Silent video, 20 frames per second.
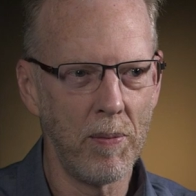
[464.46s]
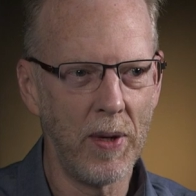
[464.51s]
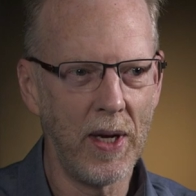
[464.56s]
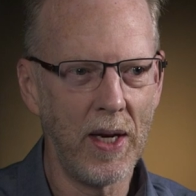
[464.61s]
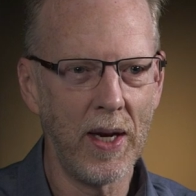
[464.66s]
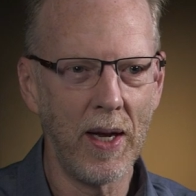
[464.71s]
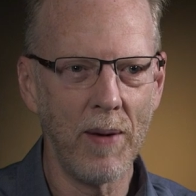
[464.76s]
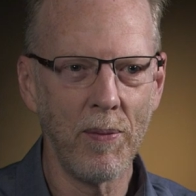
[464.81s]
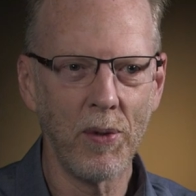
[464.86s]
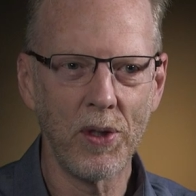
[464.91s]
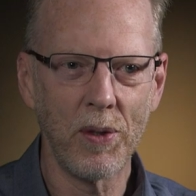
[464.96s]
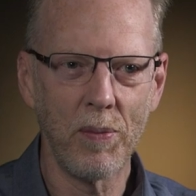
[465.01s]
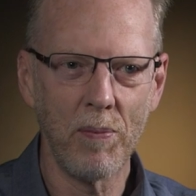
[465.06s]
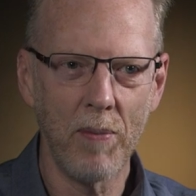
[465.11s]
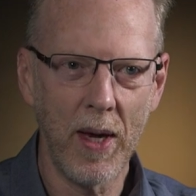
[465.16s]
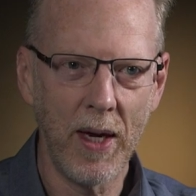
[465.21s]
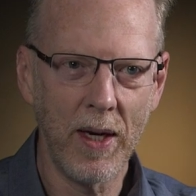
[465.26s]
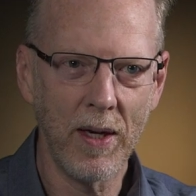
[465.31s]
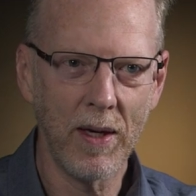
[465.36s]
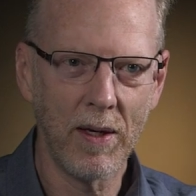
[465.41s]
Being able to
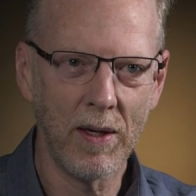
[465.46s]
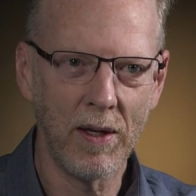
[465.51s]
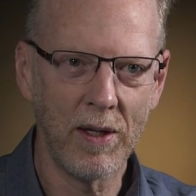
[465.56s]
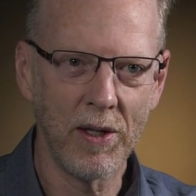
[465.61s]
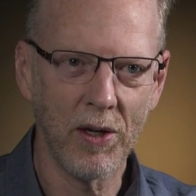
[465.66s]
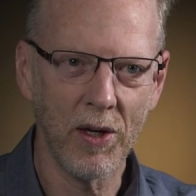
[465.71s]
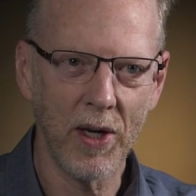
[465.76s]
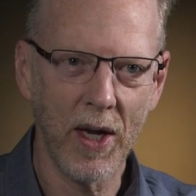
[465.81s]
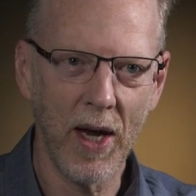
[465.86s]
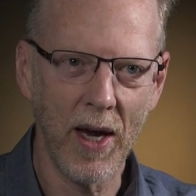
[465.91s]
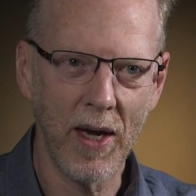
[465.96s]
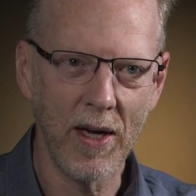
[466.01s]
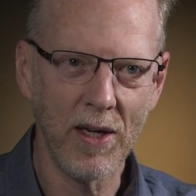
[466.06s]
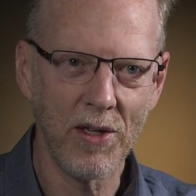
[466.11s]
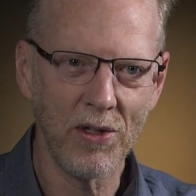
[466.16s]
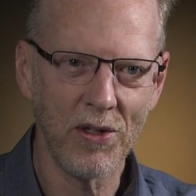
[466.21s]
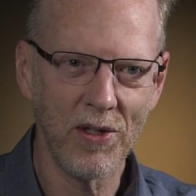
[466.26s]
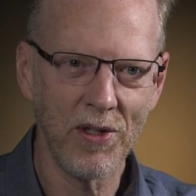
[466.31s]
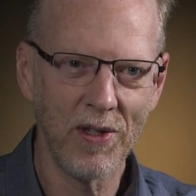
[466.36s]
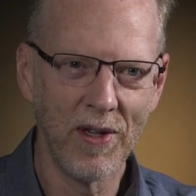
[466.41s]
make a clear
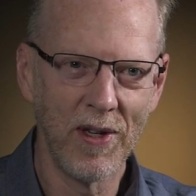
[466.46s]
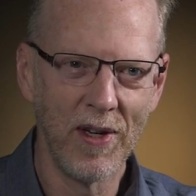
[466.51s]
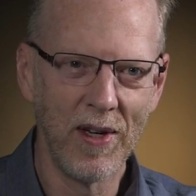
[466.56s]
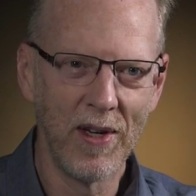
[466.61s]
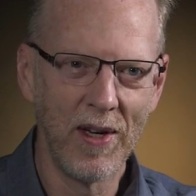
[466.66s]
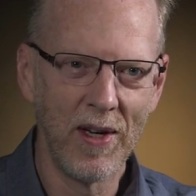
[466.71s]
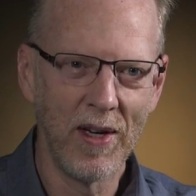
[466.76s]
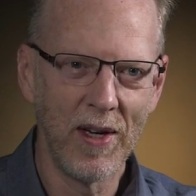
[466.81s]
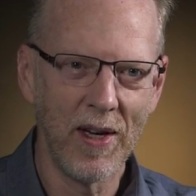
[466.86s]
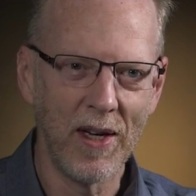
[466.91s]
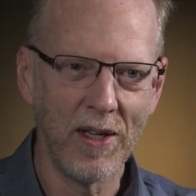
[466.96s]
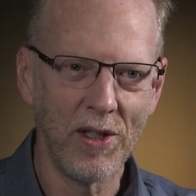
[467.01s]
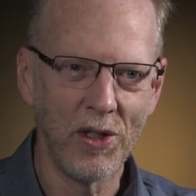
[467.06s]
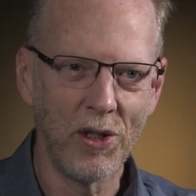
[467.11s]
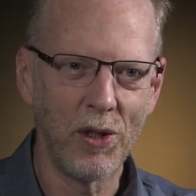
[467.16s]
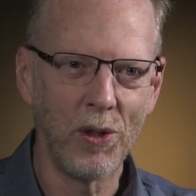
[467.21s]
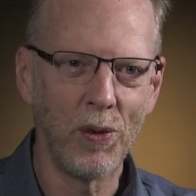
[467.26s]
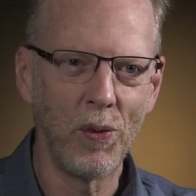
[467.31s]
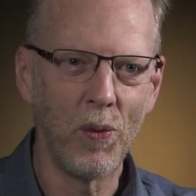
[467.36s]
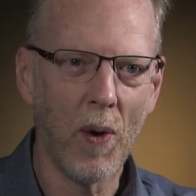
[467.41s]
case as
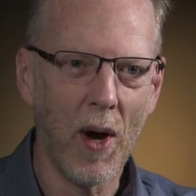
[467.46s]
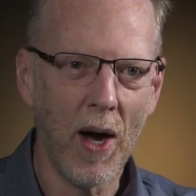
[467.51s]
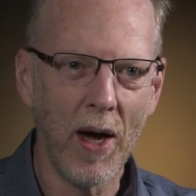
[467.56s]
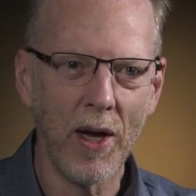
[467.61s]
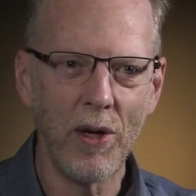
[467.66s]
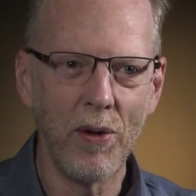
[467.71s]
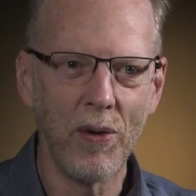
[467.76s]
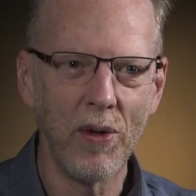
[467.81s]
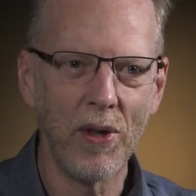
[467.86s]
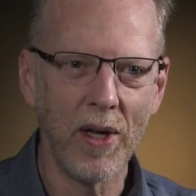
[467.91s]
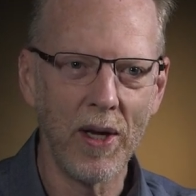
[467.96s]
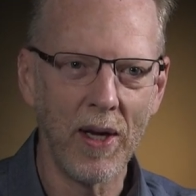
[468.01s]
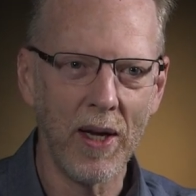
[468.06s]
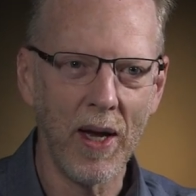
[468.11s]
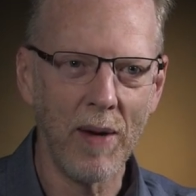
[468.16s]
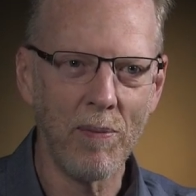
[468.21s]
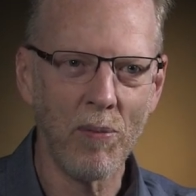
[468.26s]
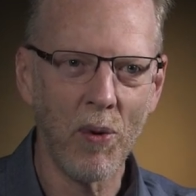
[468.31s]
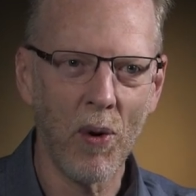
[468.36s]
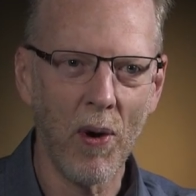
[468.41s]
to why you think
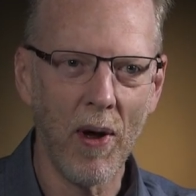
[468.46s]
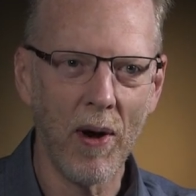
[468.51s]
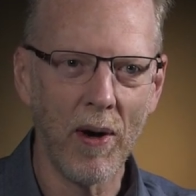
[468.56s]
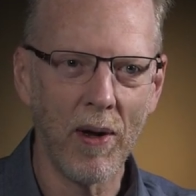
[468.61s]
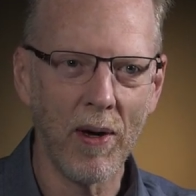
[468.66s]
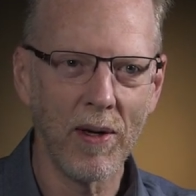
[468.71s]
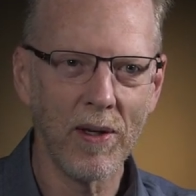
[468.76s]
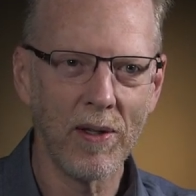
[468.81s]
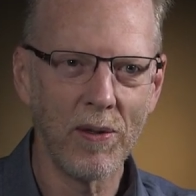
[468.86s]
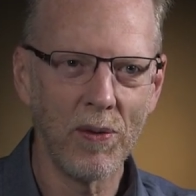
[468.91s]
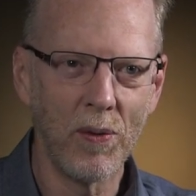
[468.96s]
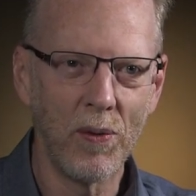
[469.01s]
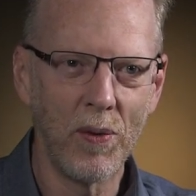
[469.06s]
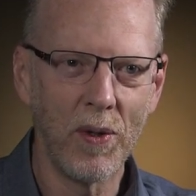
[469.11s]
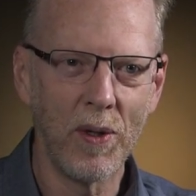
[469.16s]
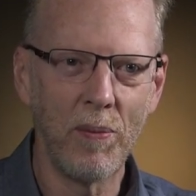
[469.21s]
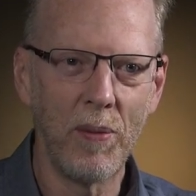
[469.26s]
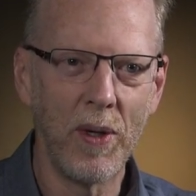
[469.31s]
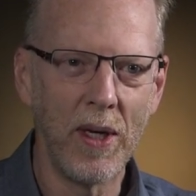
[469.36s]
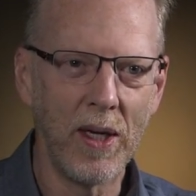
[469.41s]
a product
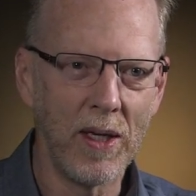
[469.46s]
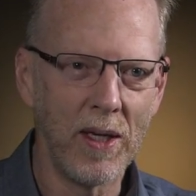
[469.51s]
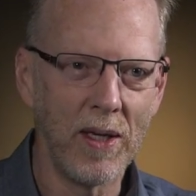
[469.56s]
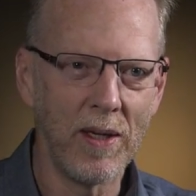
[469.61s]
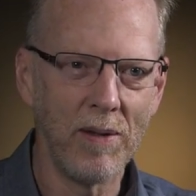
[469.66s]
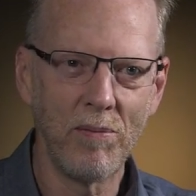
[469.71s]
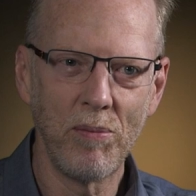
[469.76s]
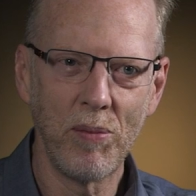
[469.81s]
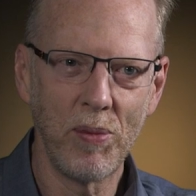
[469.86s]
would be